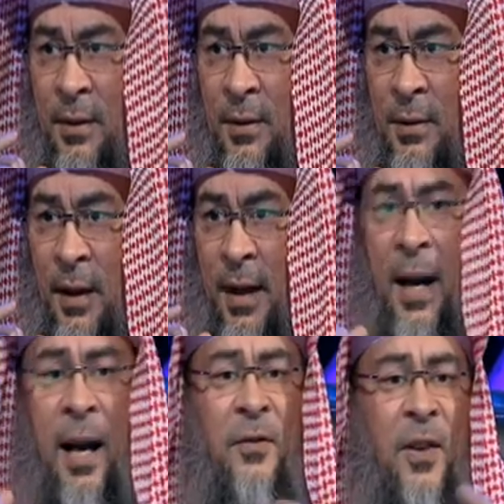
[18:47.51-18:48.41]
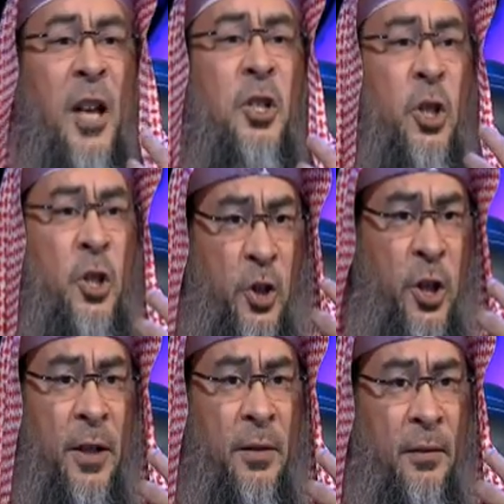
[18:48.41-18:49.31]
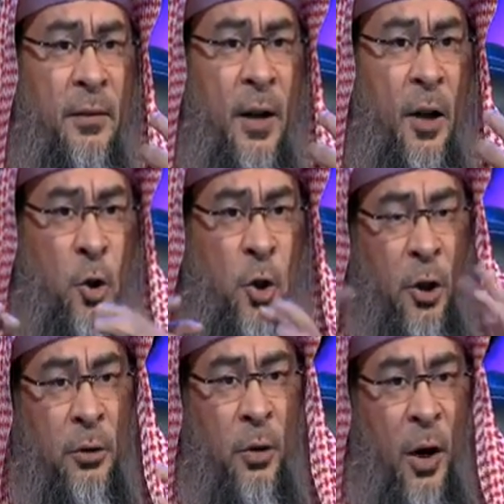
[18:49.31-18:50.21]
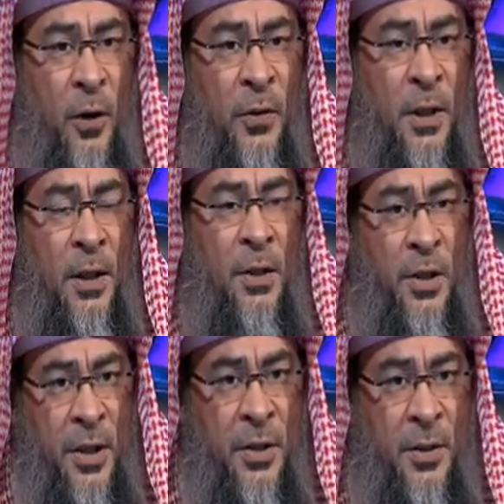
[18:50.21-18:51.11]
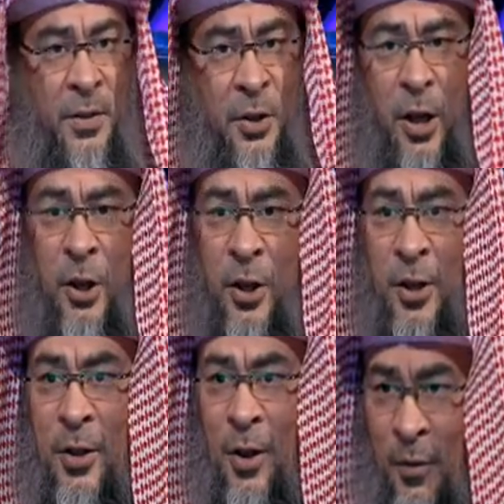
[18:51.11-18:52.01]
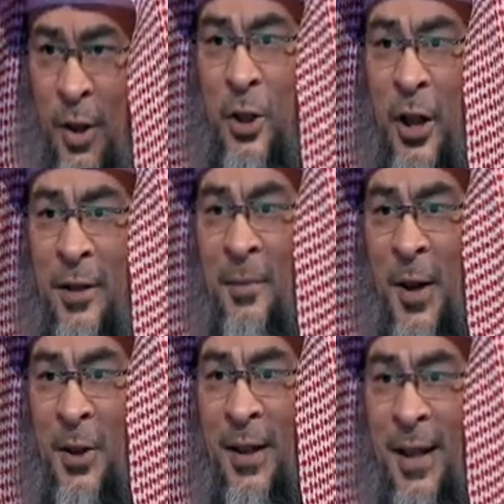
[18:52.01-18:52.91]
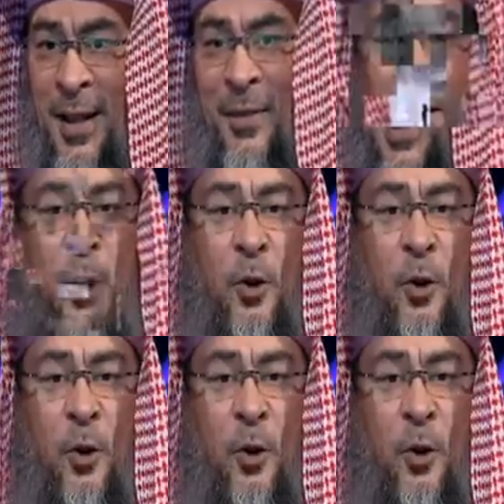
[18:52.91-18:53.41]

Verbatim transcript: And I have righteous jinn, a consulto of six surgeons of the jinn. mashallah, they're very good.